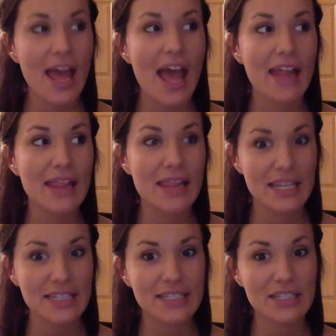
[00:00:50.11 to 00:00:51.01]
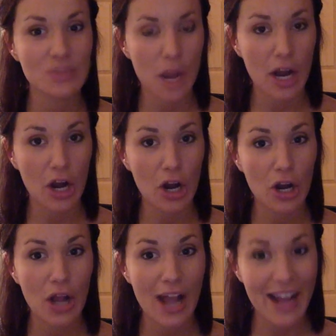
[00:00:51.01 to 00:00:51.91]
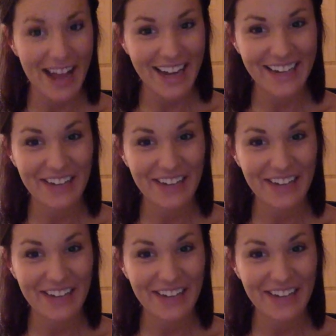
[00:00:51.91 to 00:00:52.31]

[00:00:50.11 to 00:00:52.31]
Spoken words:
and this is where I got it.